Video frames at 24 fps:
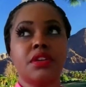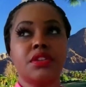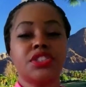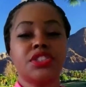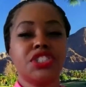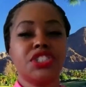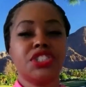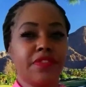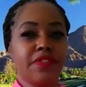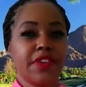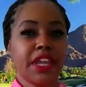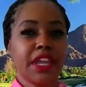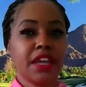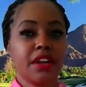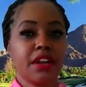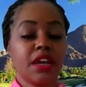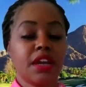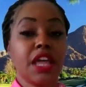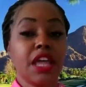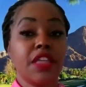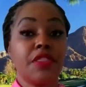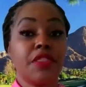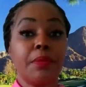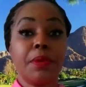Shavannah
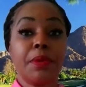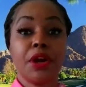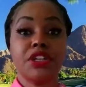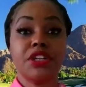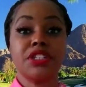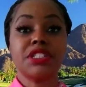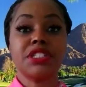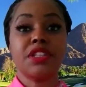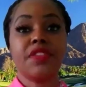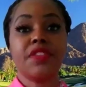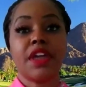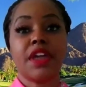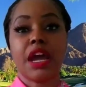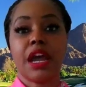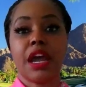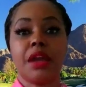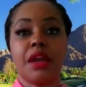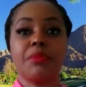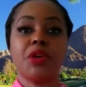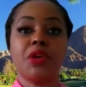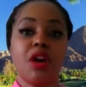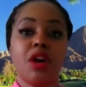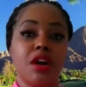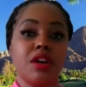and the person that I
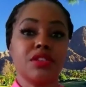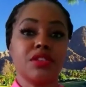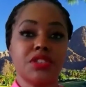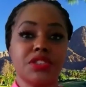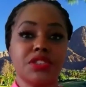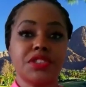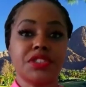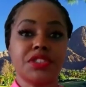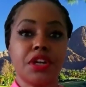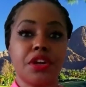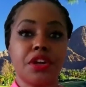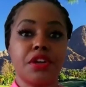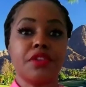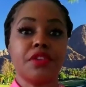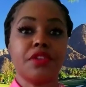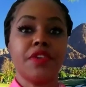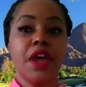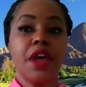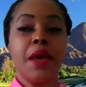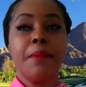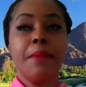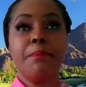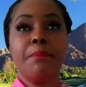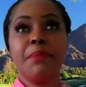am called to serve.
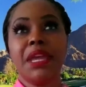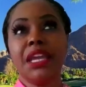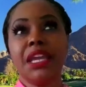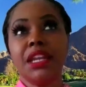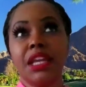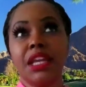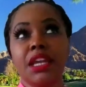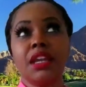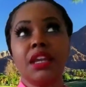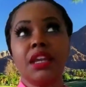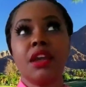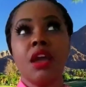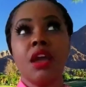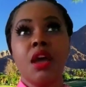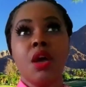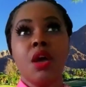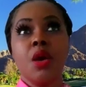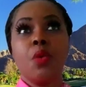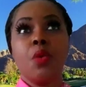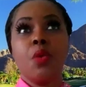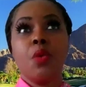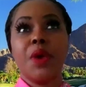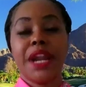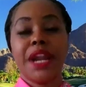Meaning,
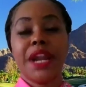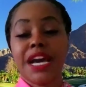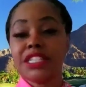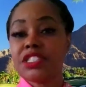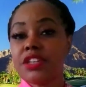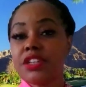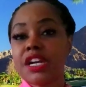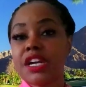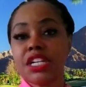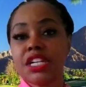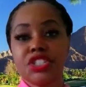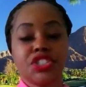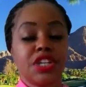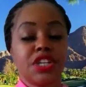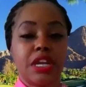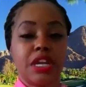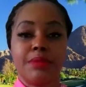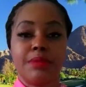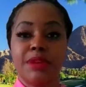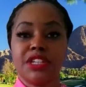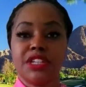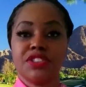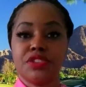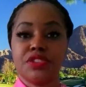when I started
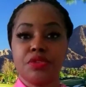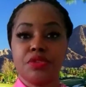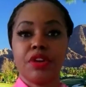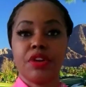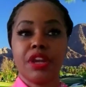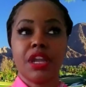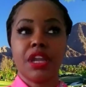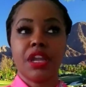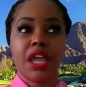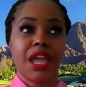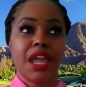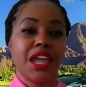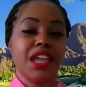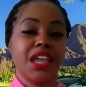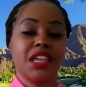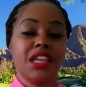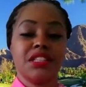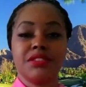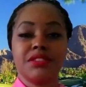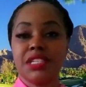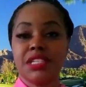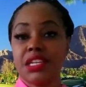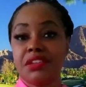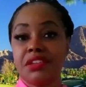sharing my story eight,
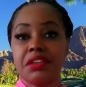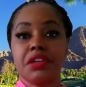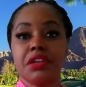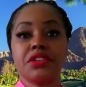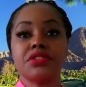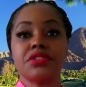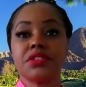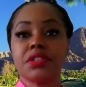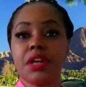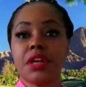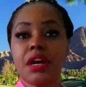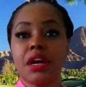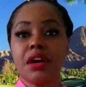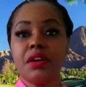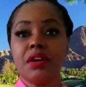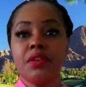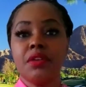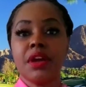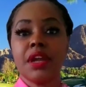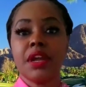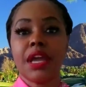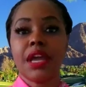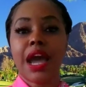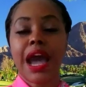ten years
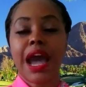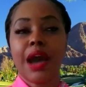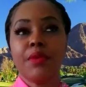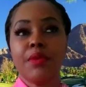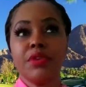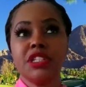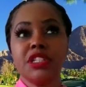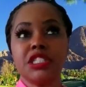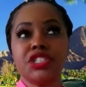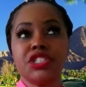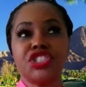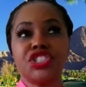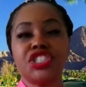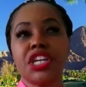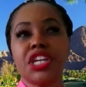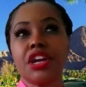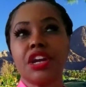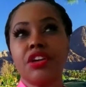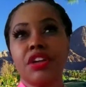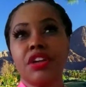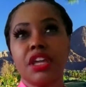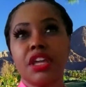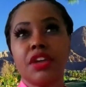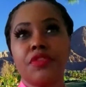ago, I was
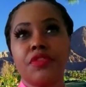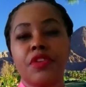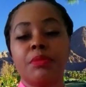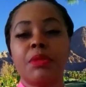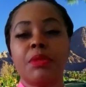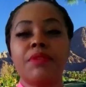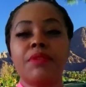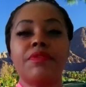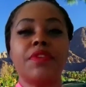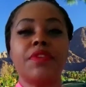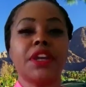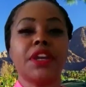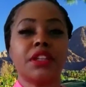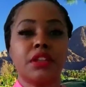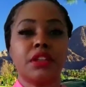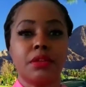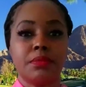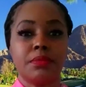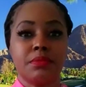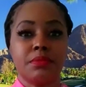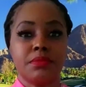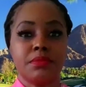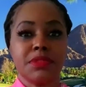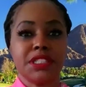sharing it from a
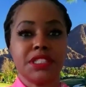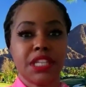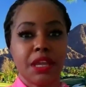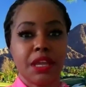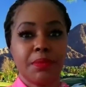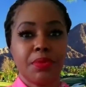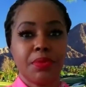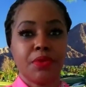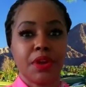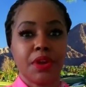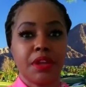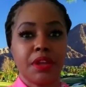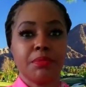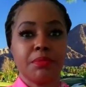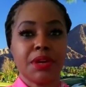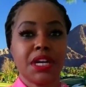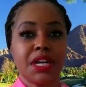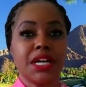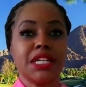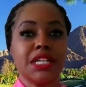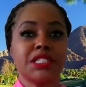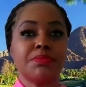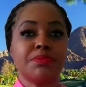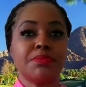victim standpoint
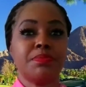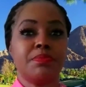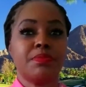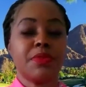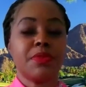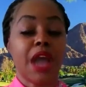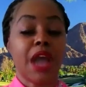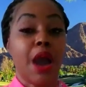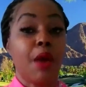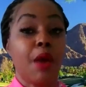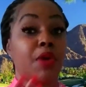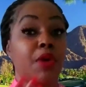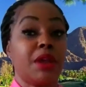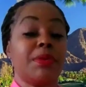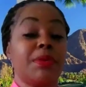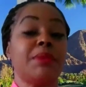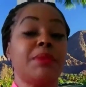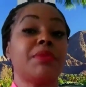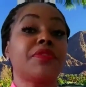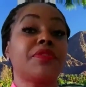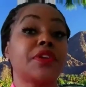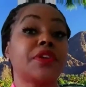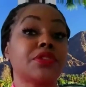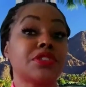because I wanted
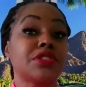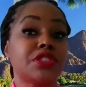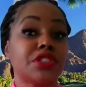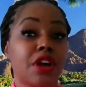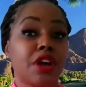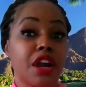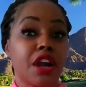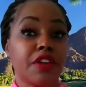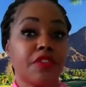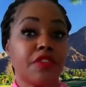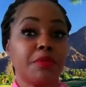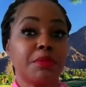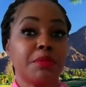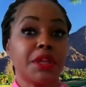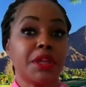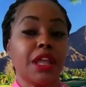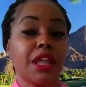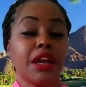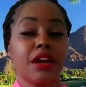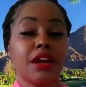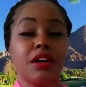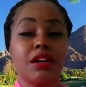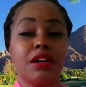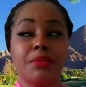people to feel sorry for me.
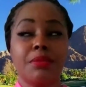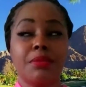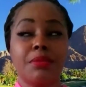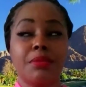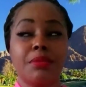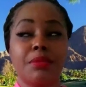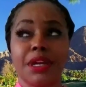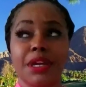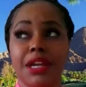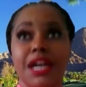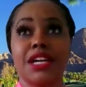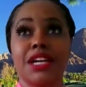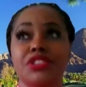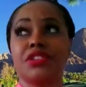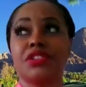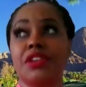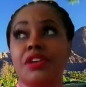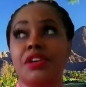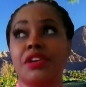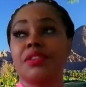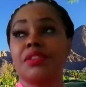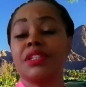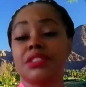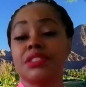Like, oh my gosh,
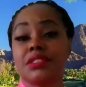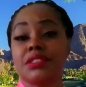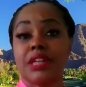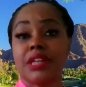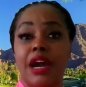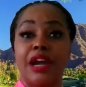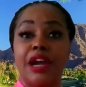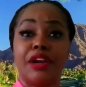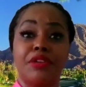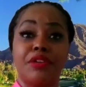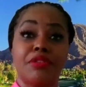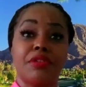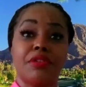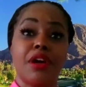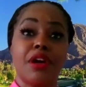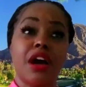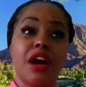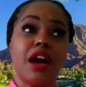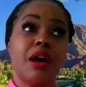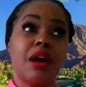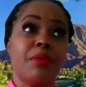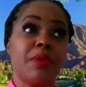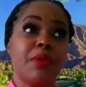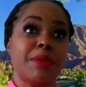you know, this is how I grew
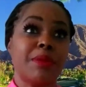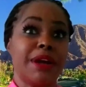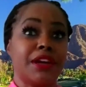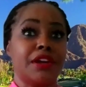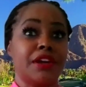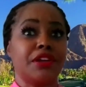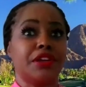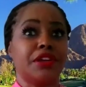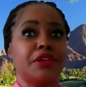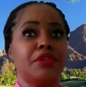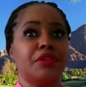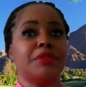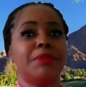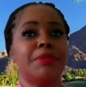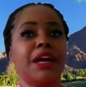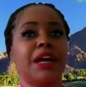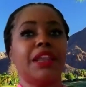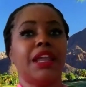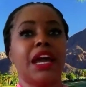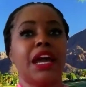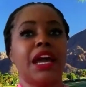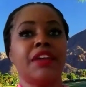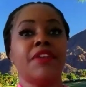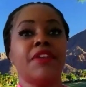up. What am I going to do with
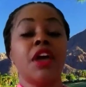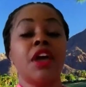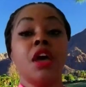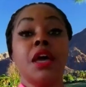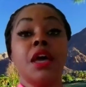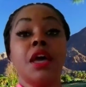my life?